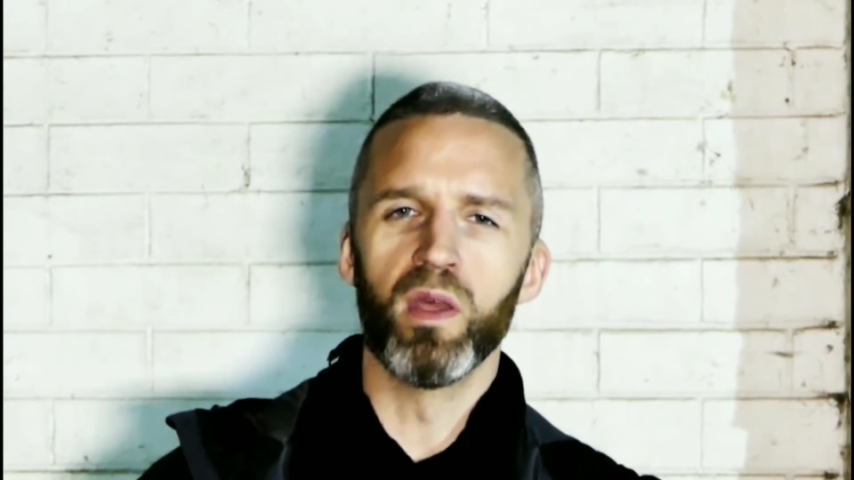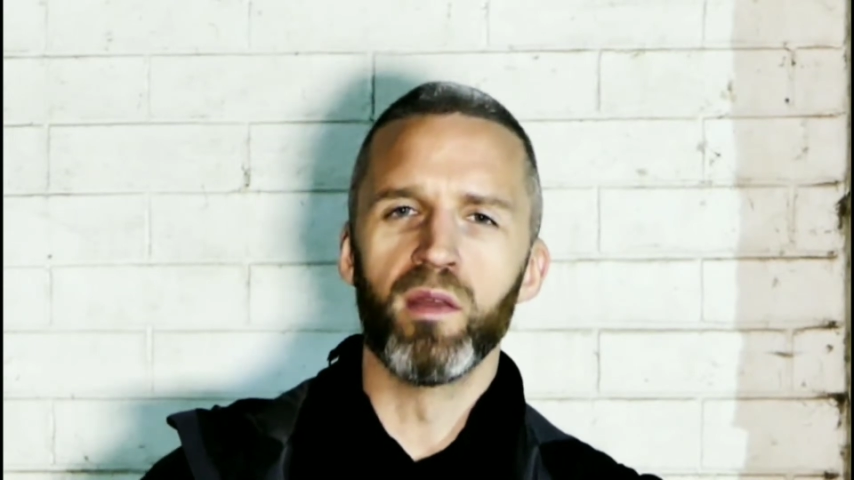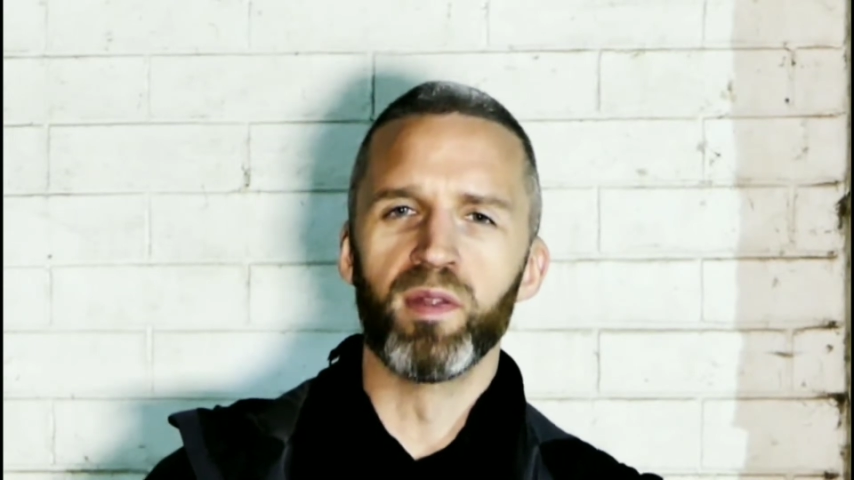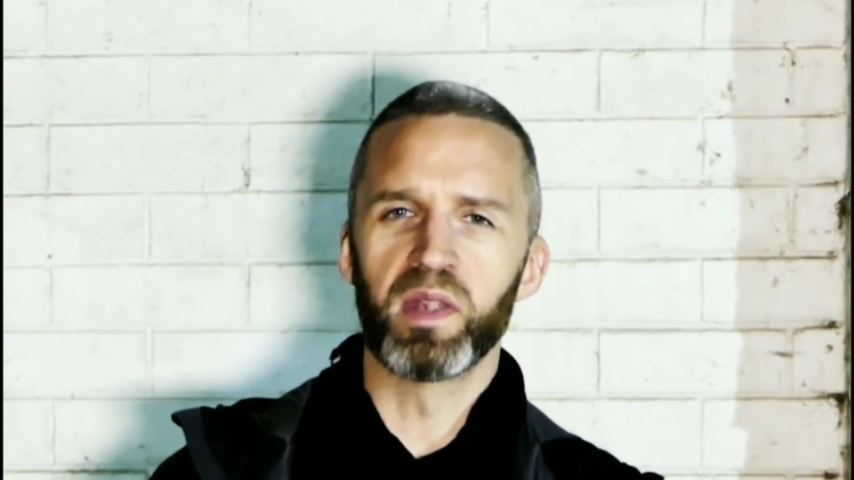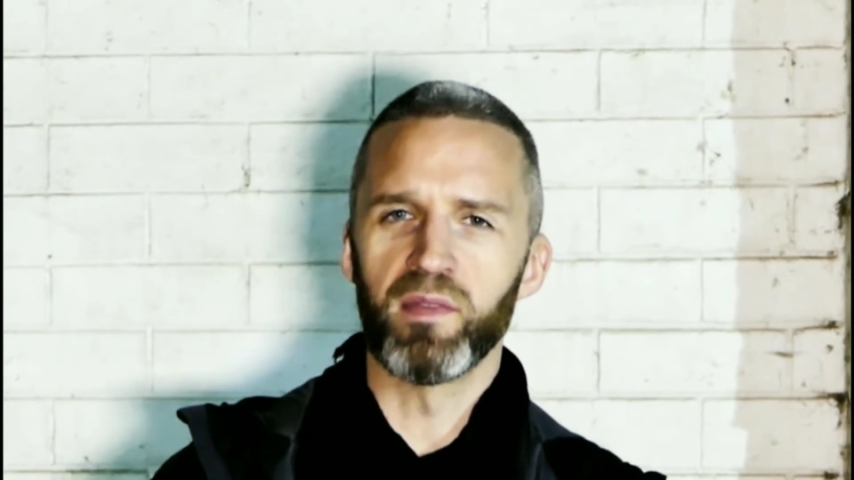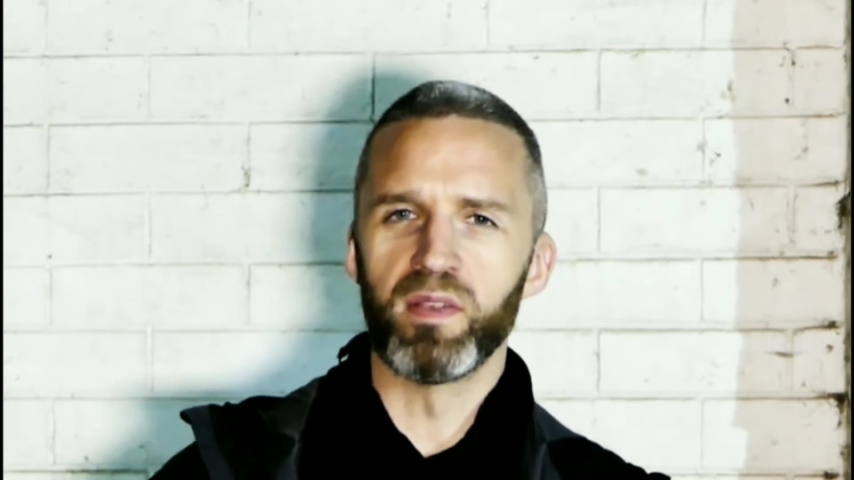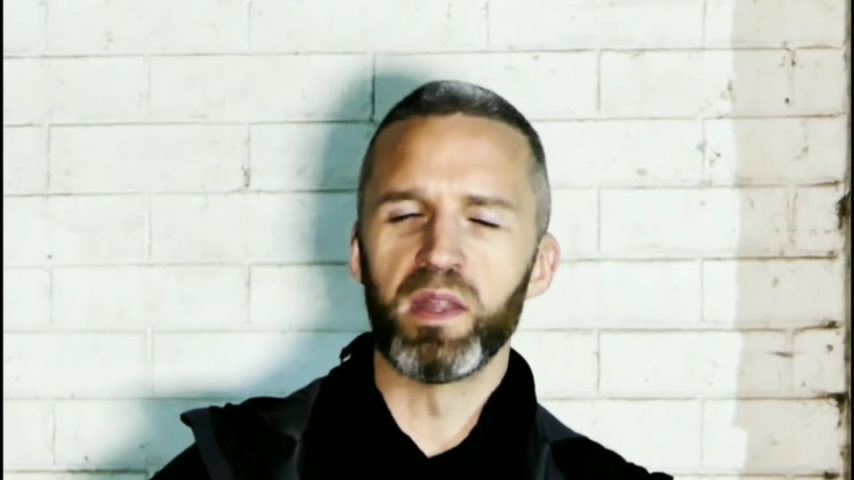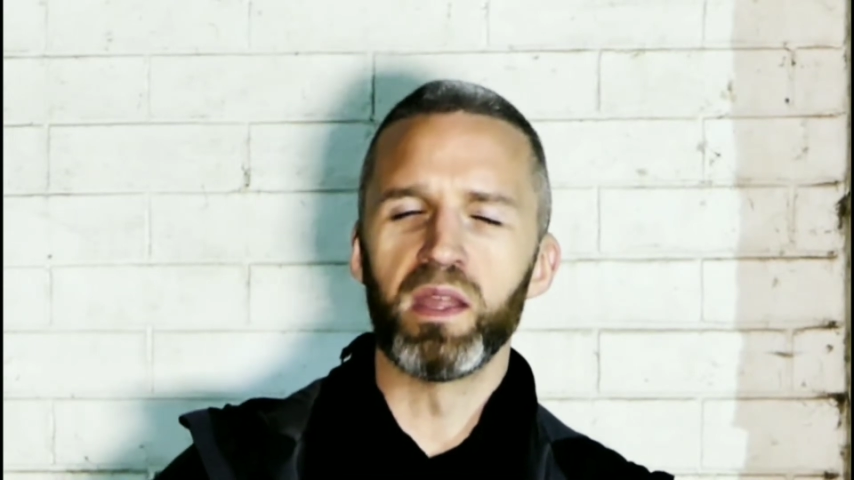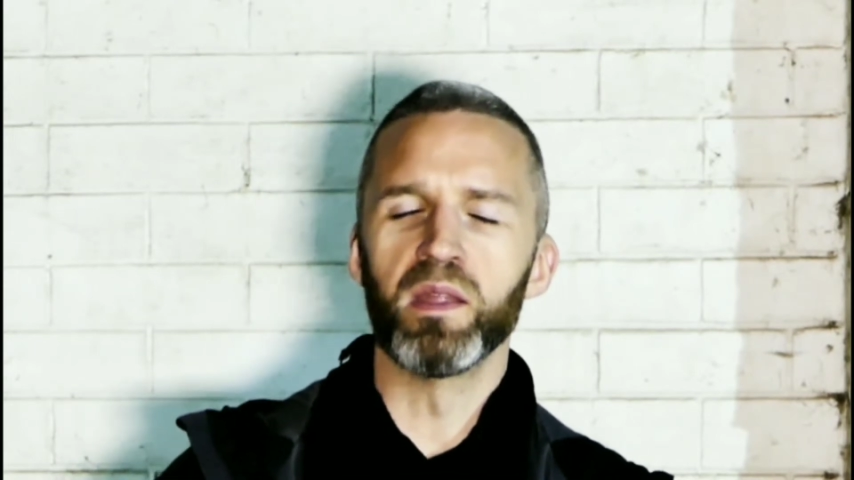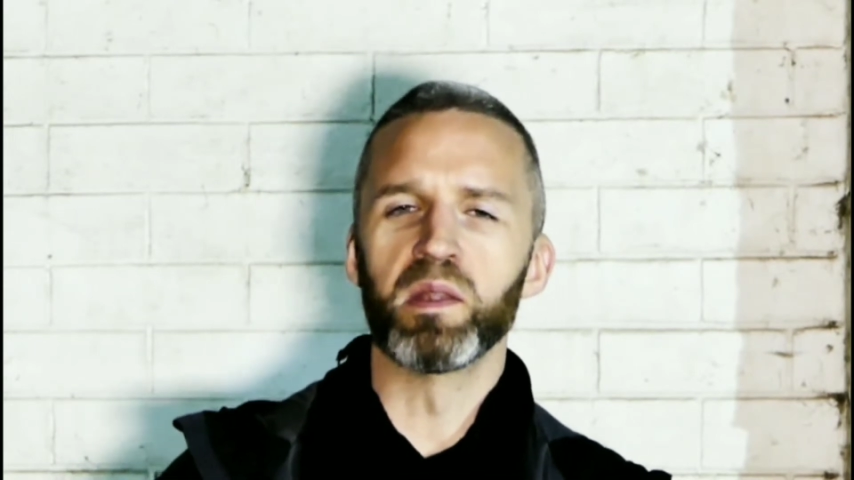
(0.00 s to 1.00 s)
over
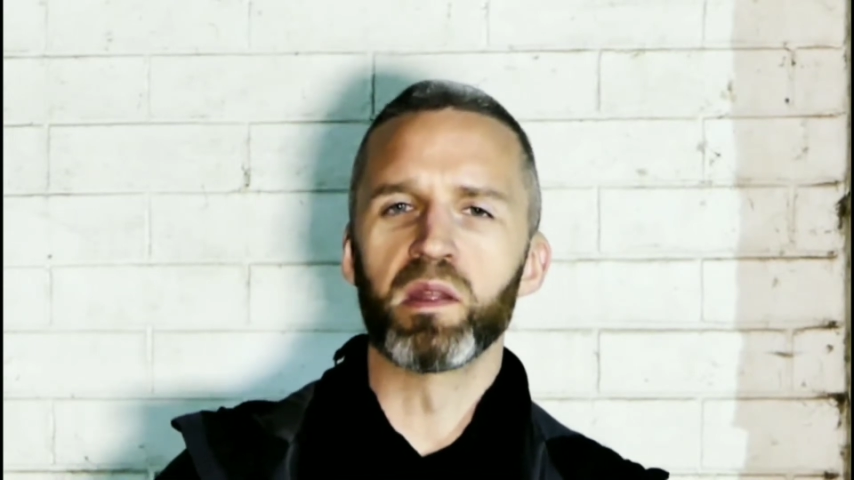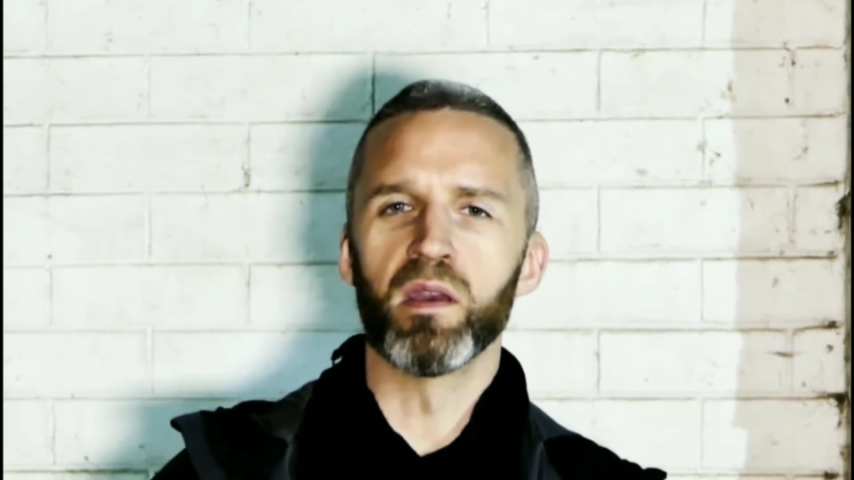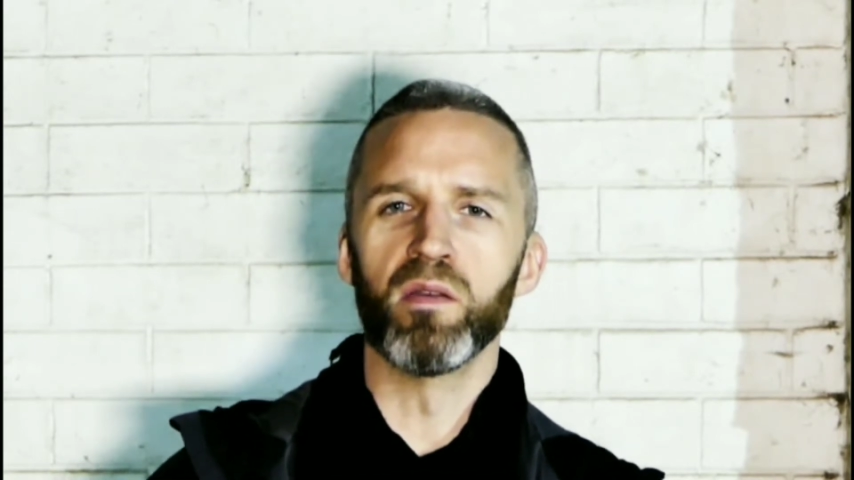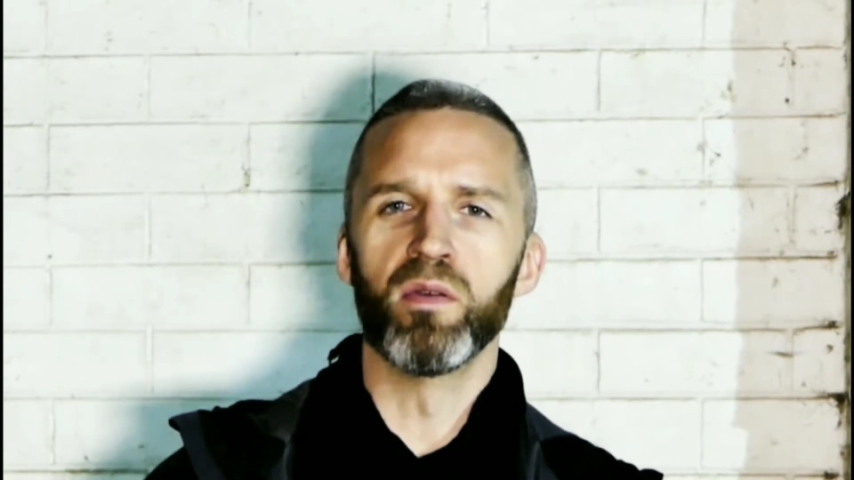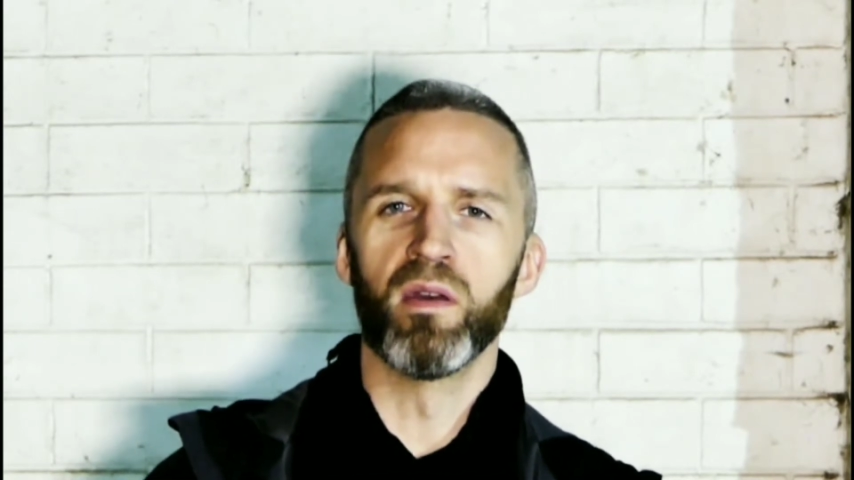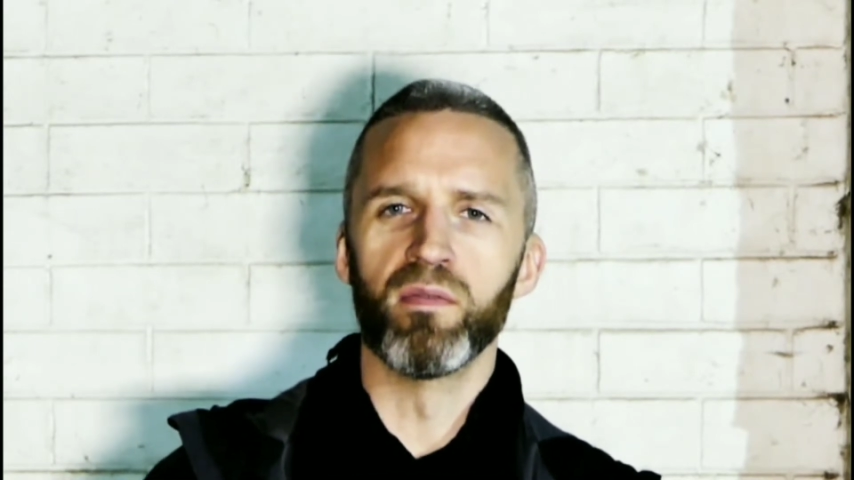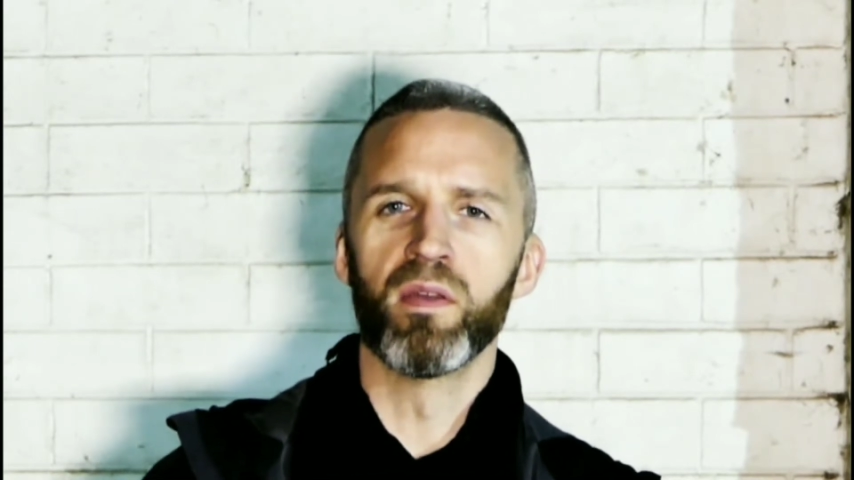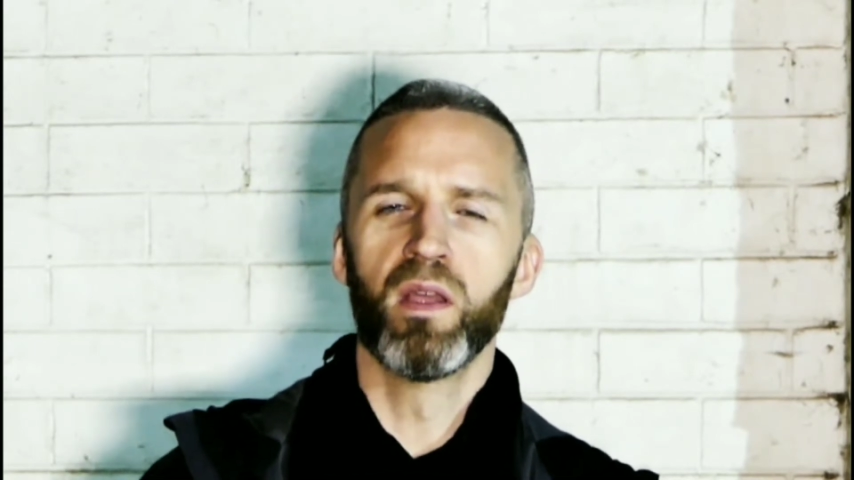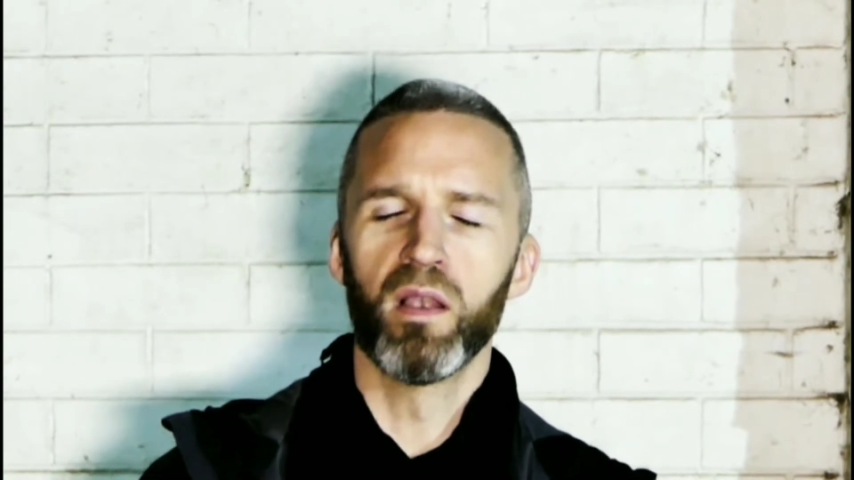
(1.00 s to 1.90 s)
70 years ago have